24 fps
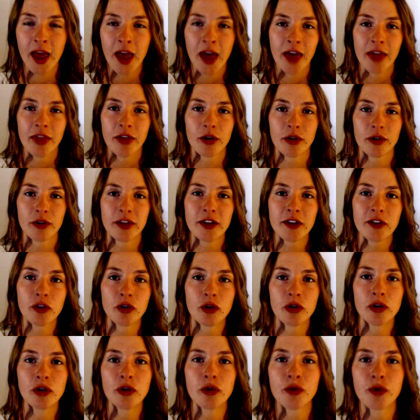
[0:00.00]
there are things you can
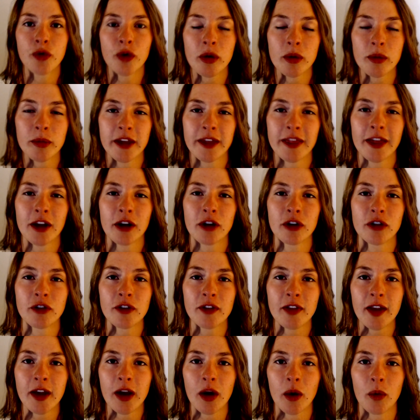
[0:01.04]
do formally that are just
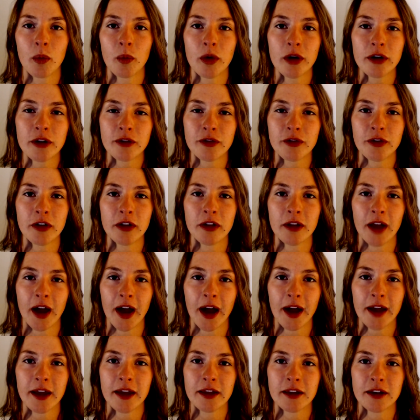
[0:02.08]
like a wonderful eye,